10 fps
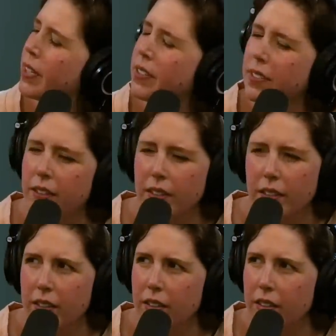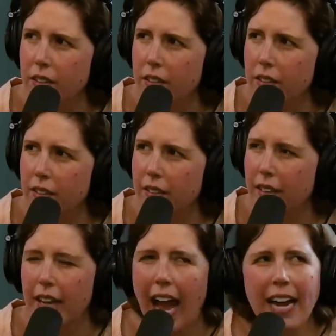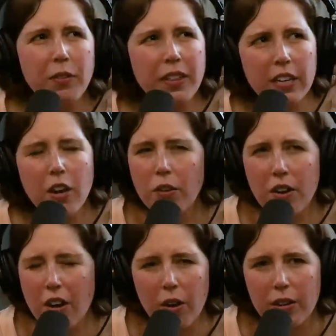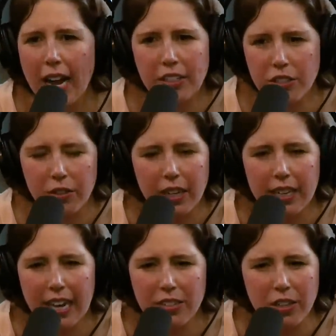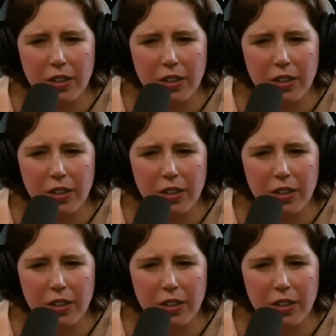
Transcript: Not Jonah. I, don't think. no, no, no, not Jonah, not